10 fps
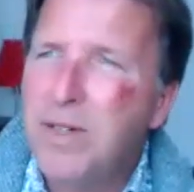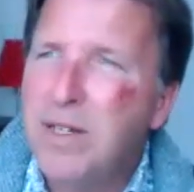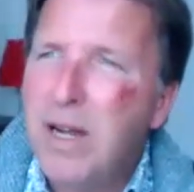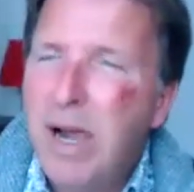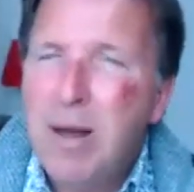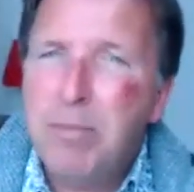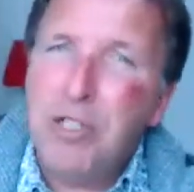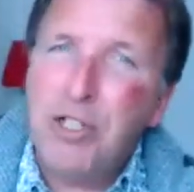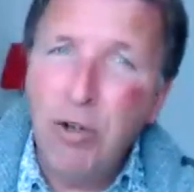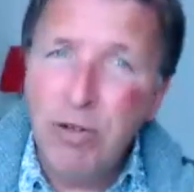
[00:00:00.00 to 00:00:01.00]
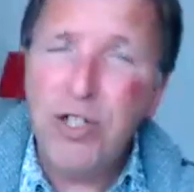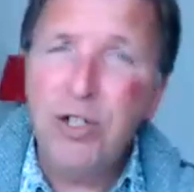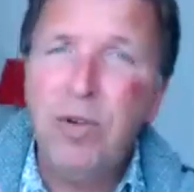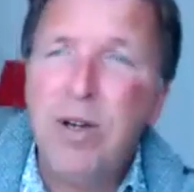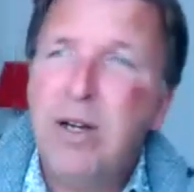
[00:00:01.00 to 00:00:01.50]
And it, but as soon as
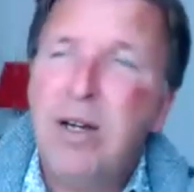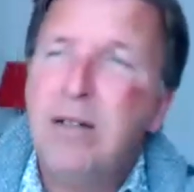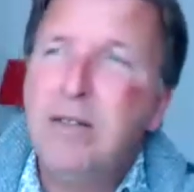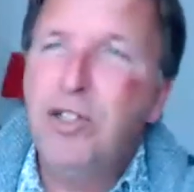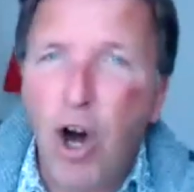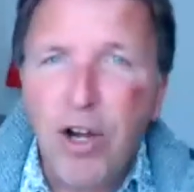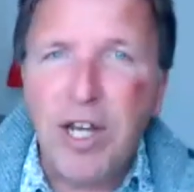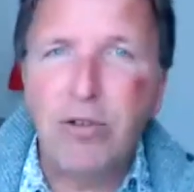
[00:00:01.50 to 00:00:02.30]
you knock it,